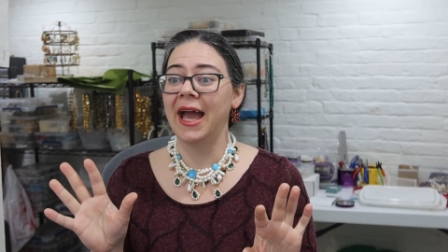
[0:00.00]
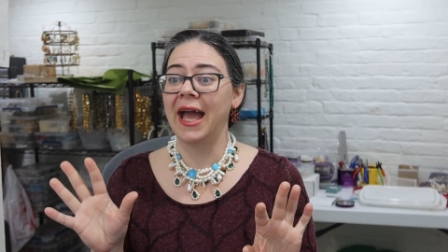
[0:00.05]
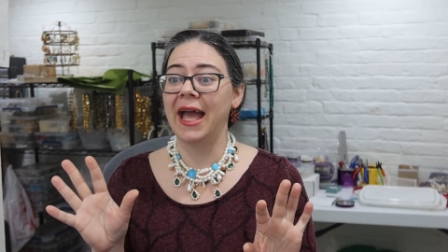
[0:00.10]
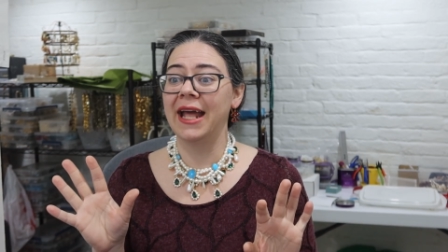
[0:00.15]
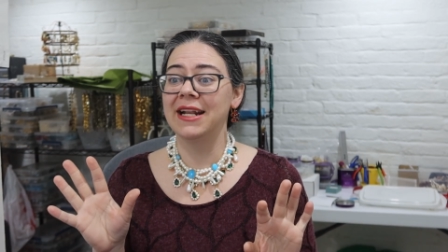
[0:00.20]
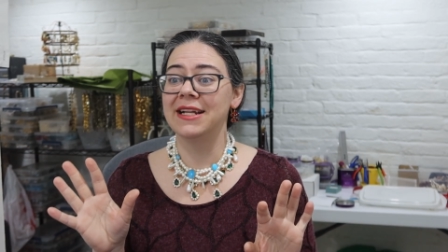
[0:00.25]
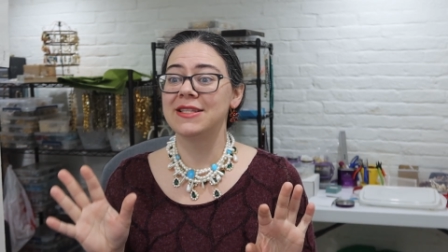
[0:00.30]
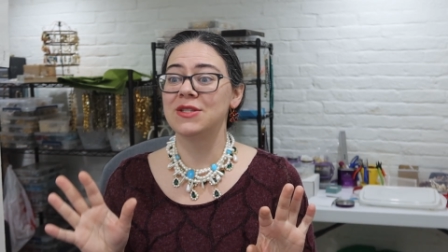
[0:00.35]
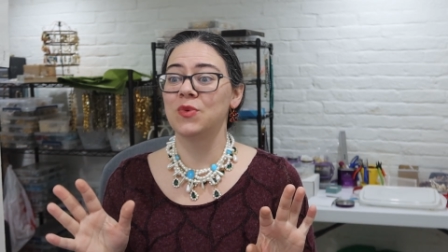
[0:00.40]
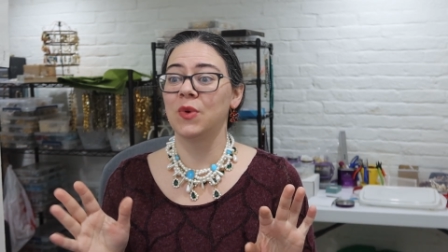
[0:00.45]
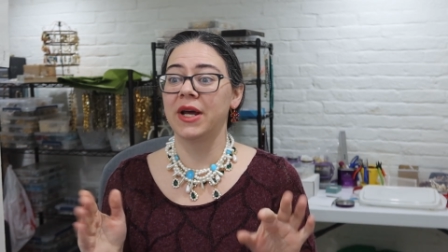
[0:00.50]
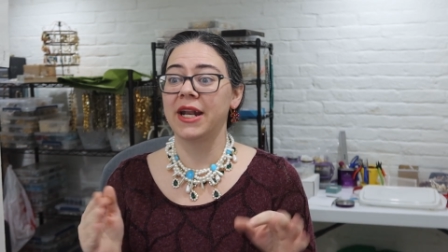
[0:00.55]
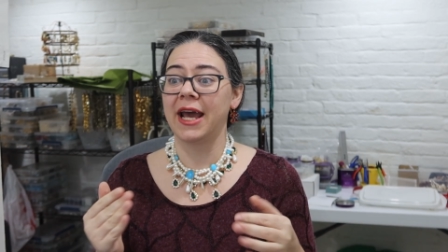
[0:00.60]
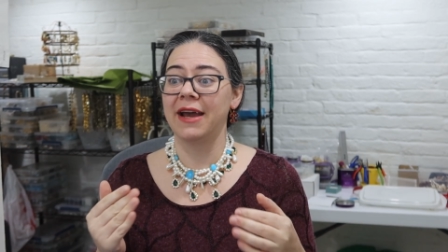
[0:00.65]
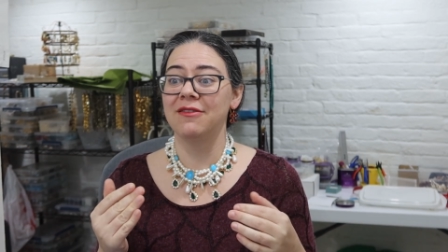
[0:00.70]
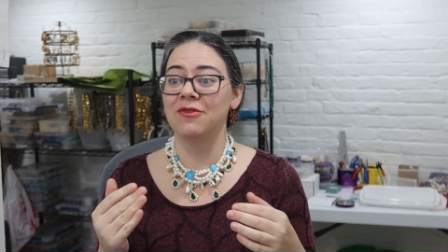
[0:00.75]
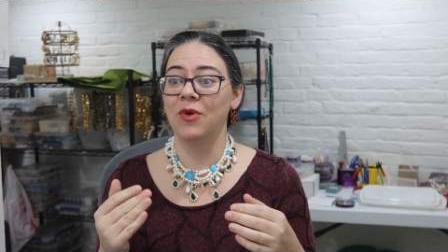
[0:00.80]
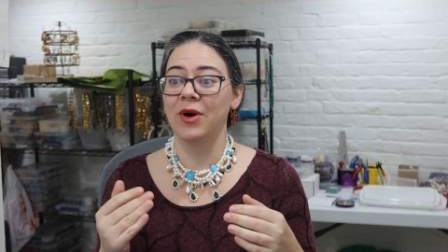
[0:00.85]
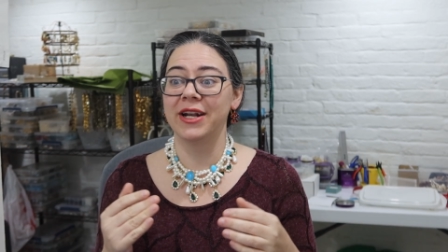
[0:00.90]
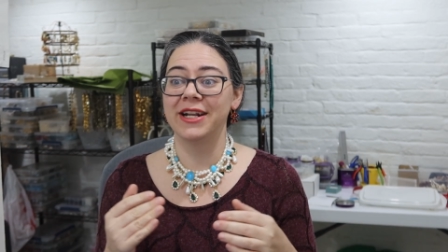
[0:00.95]
And it's what
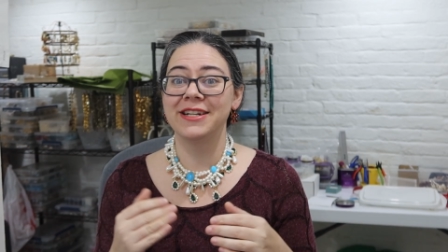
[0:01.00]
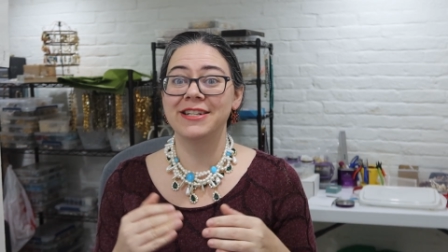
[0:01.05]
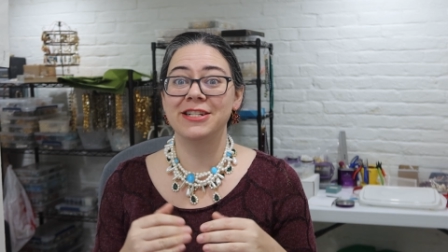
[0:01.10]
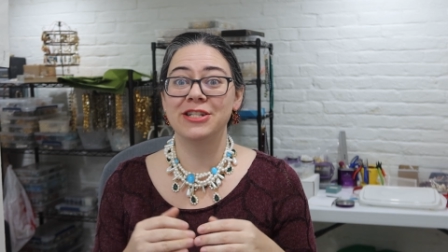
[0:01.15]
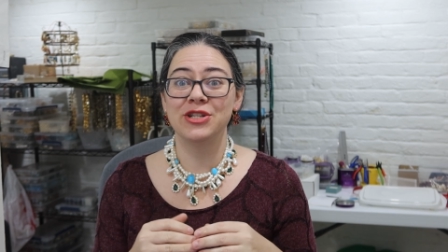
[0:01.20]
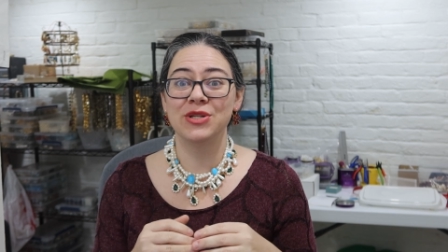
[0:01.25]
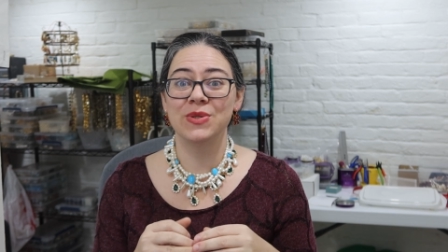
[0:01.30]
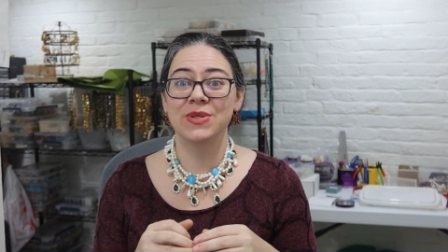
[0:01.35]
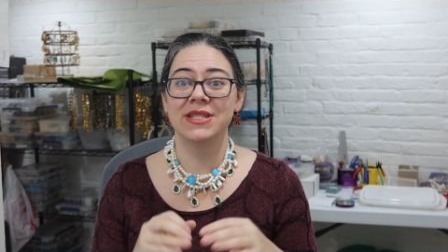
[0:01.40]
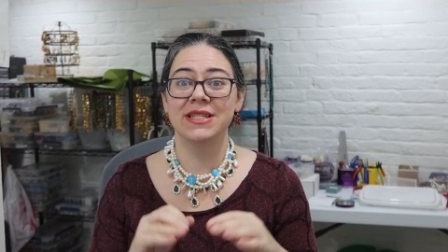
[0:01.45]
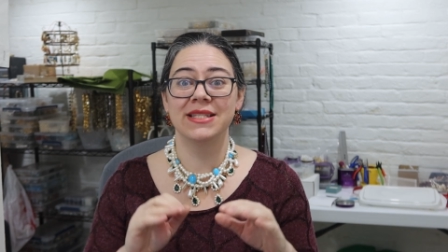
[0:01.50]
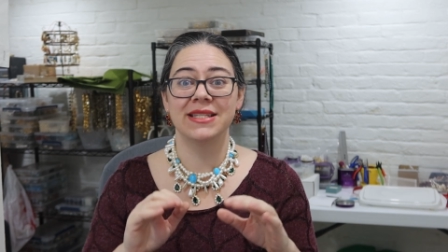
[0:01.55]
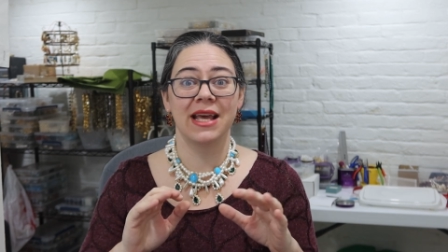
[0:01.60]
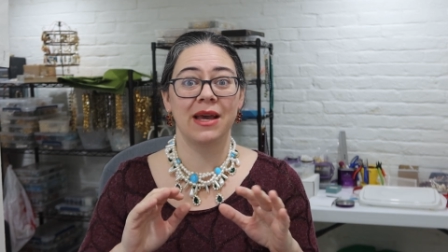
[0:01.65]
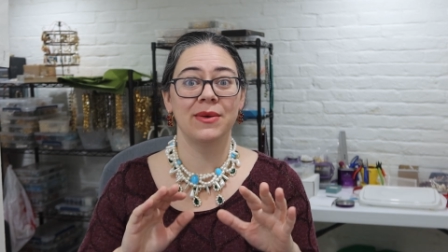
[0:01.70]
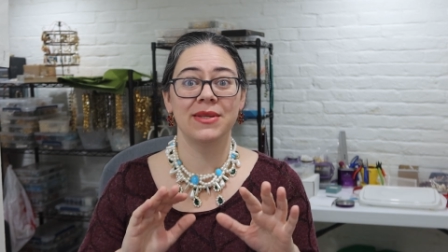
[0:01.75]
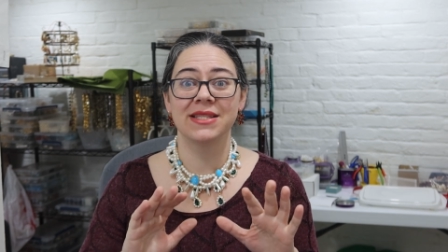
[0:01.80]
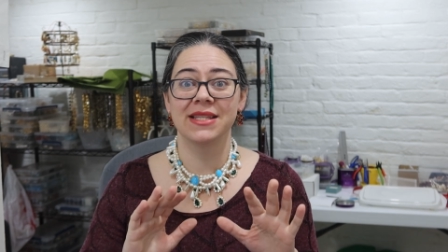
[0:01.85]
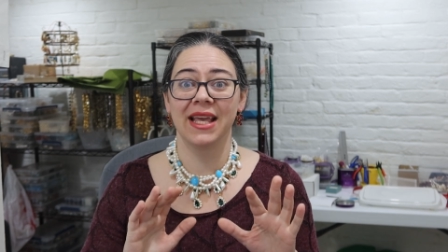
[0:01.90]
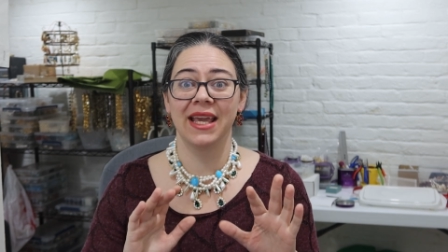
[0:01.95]
I wanted to do since
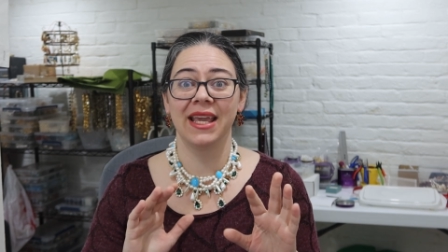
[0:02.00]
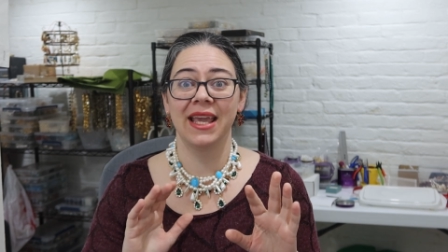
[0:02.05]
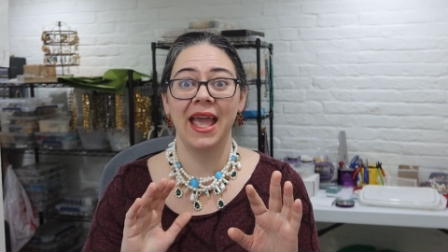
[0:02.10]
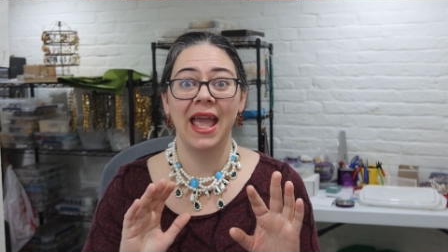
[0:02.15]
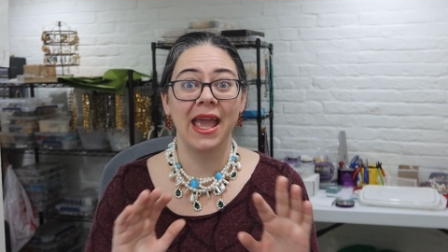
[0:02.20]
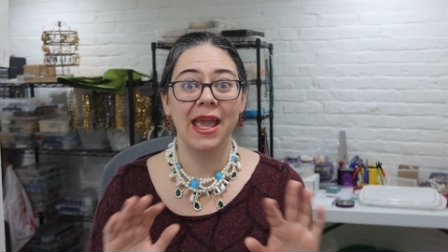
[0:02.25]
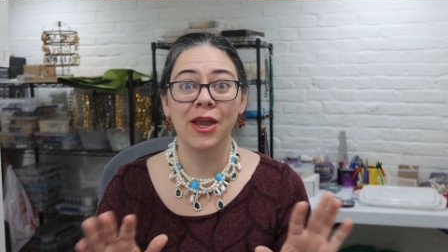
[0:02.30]
I was like